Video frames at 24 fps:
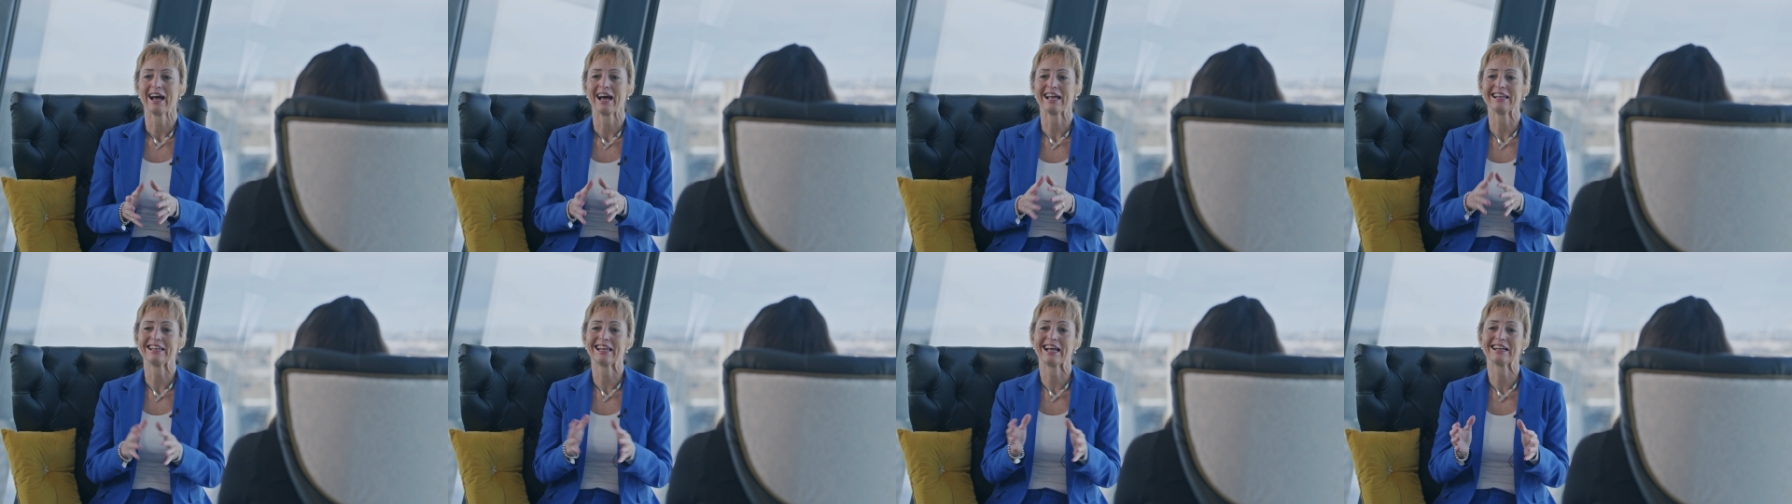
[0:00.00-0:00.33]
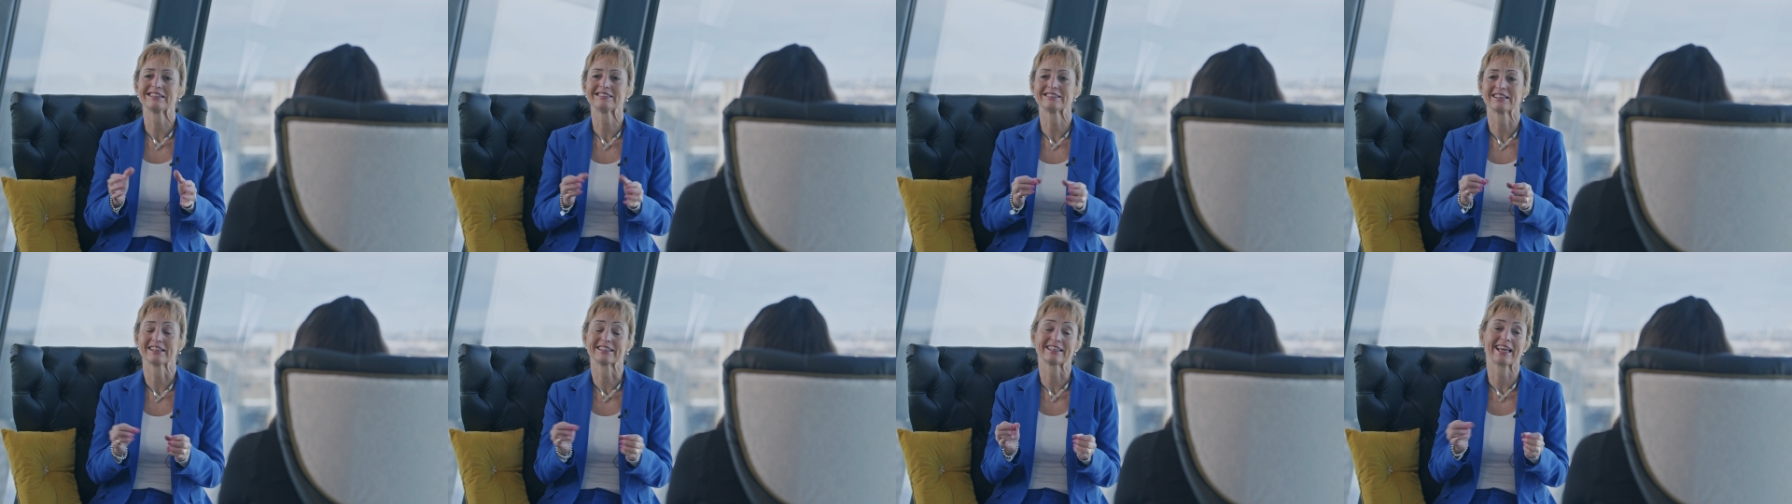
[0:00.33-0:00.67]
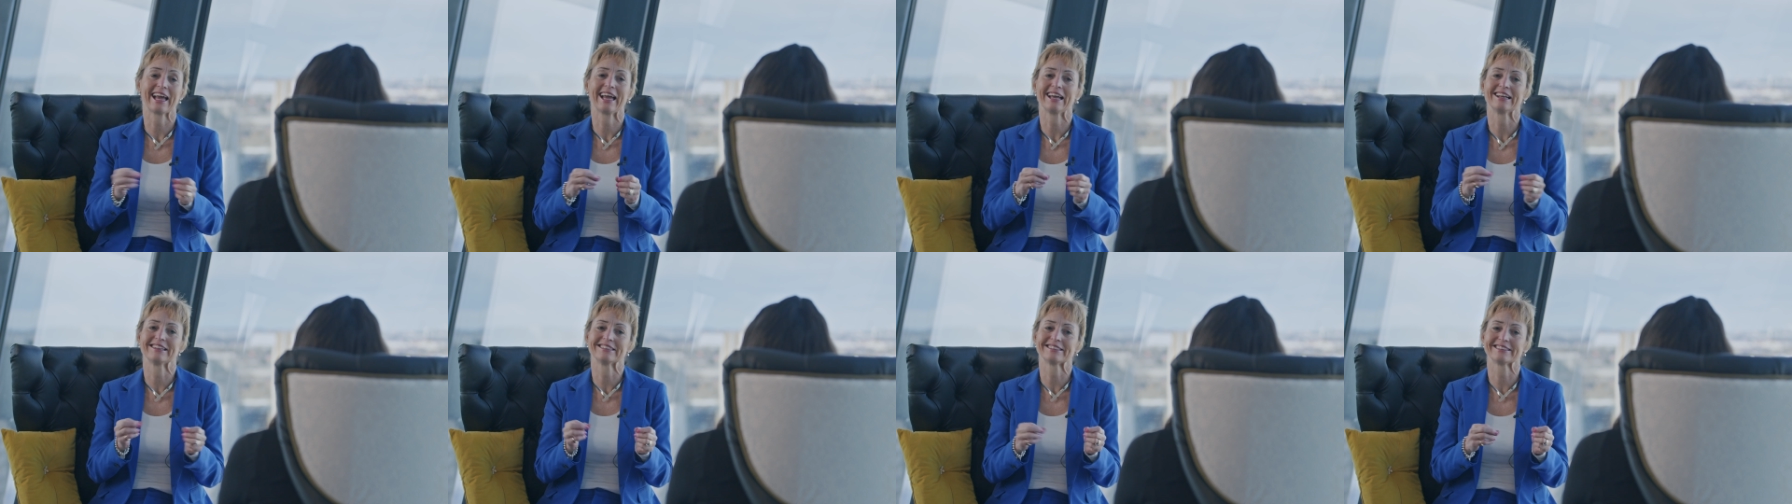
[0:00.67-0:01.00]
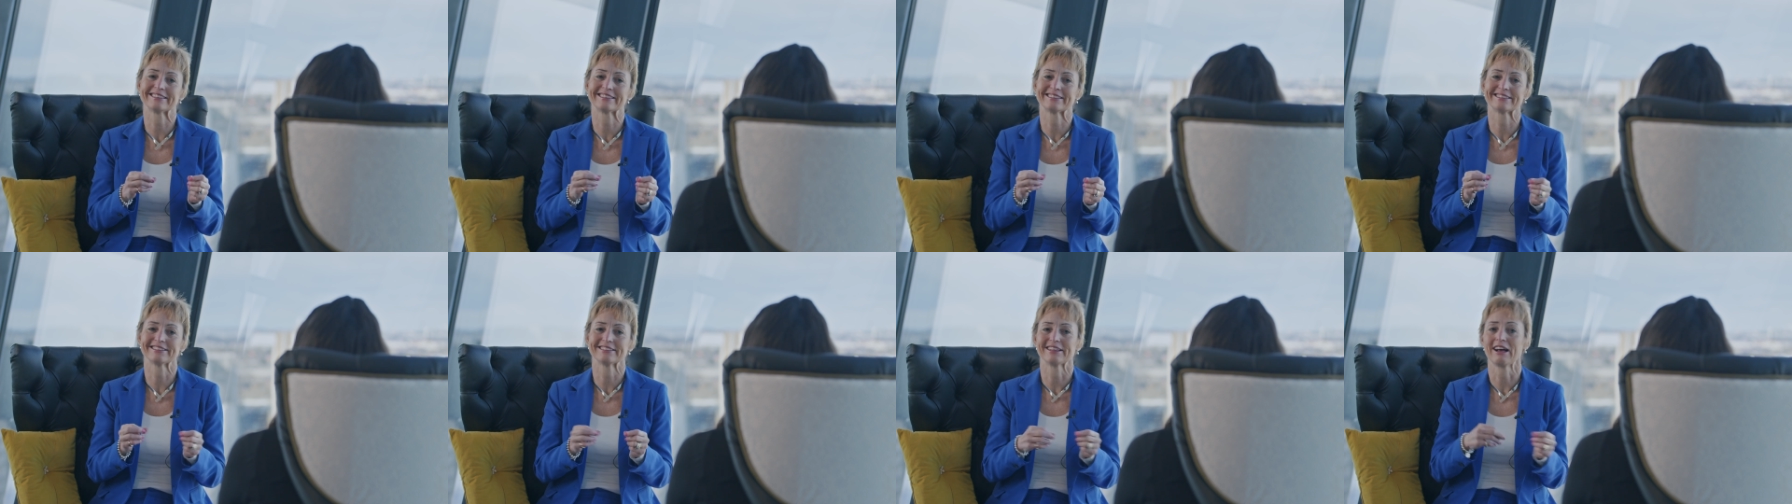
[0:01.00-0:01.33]
a letter in
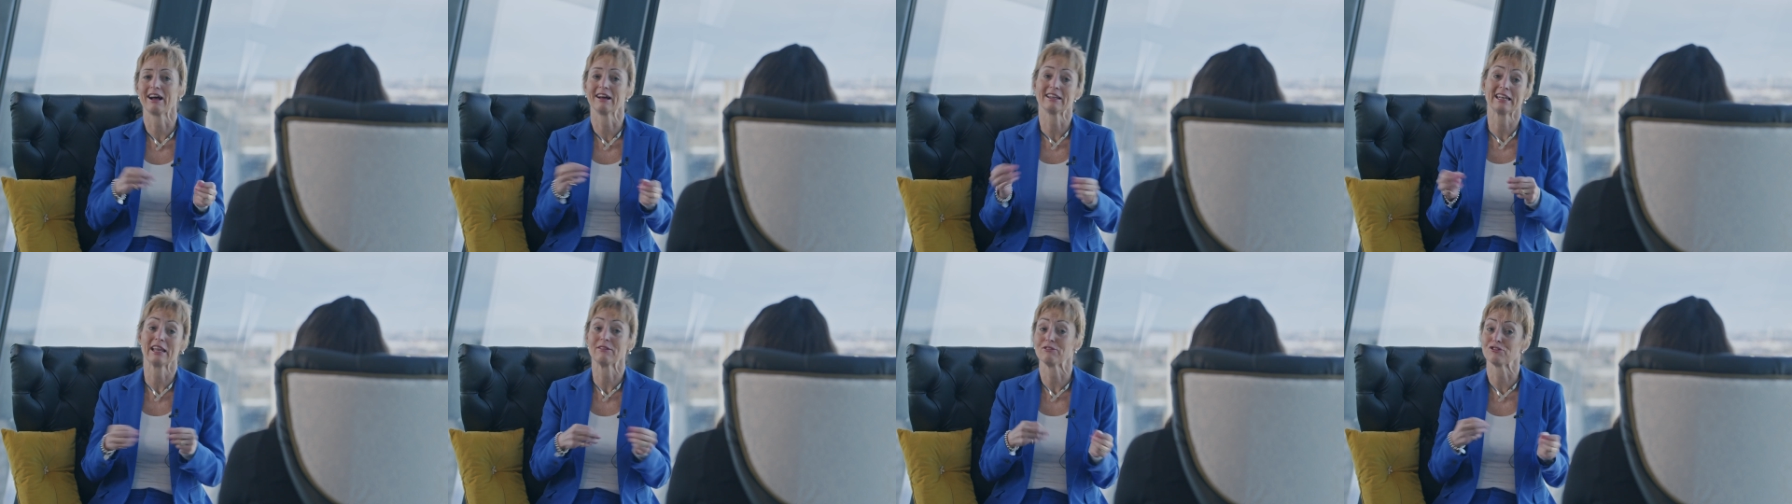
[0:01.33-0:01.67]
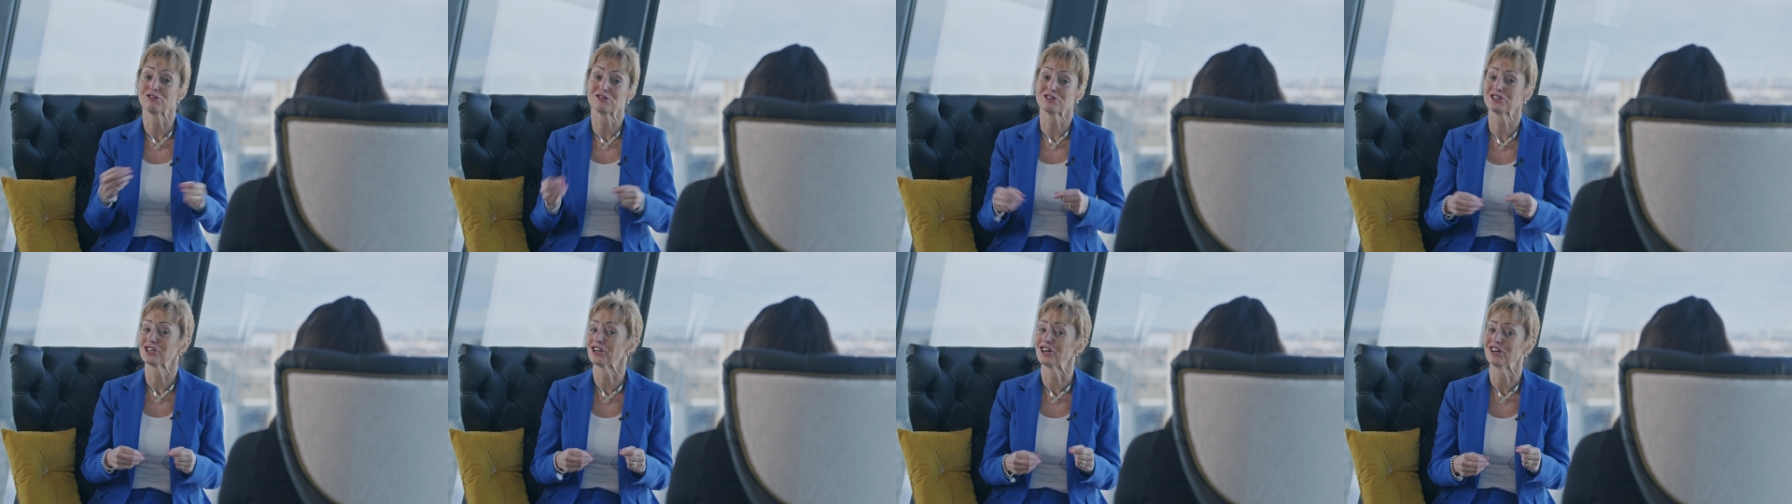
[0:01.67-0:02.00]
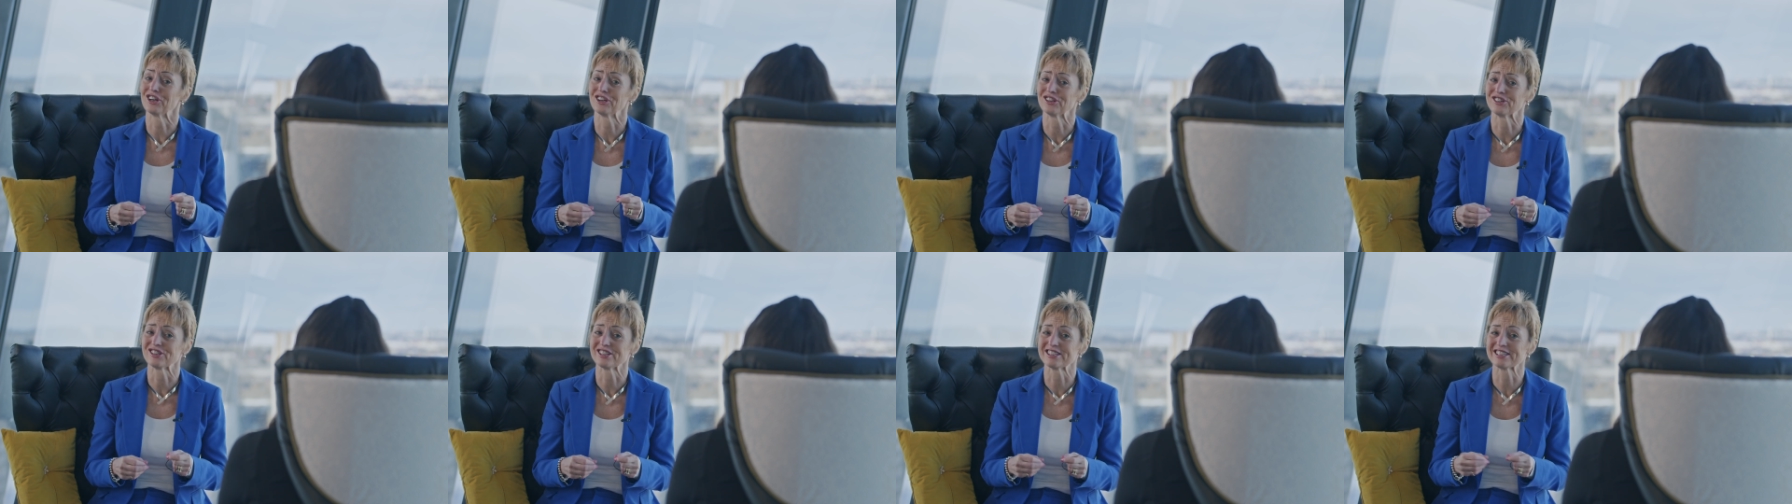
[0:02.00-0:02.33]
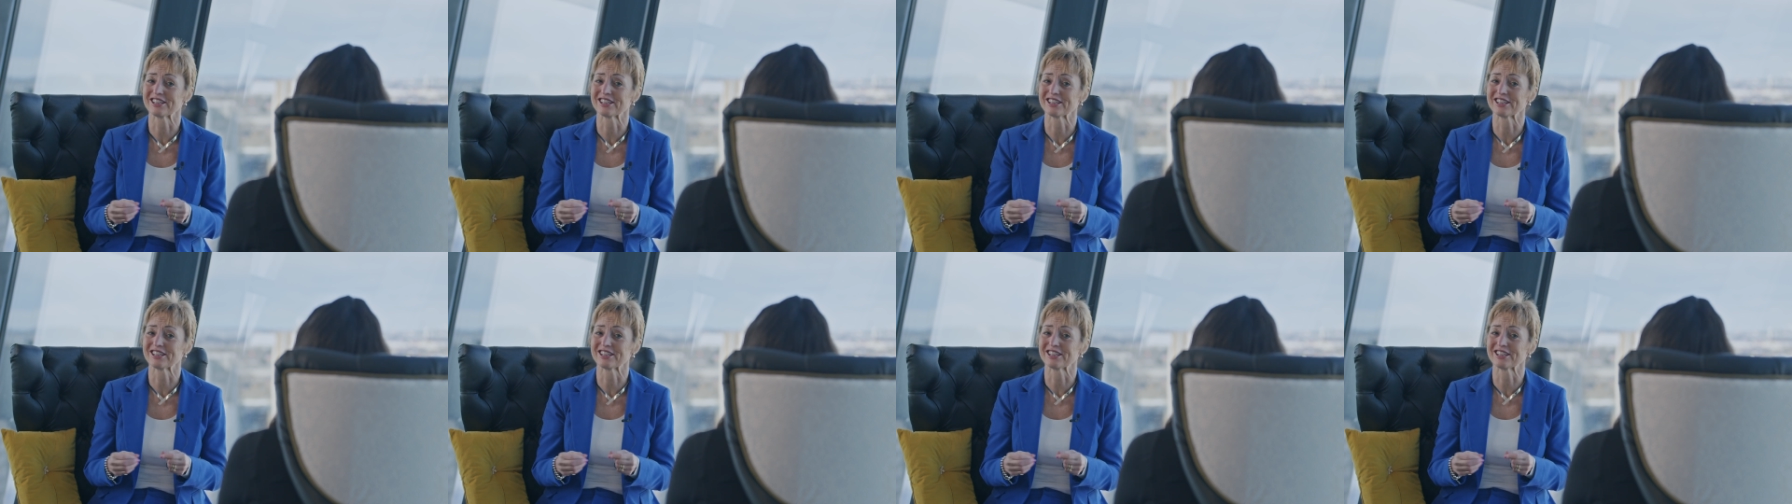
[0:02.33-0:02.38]
case I never return.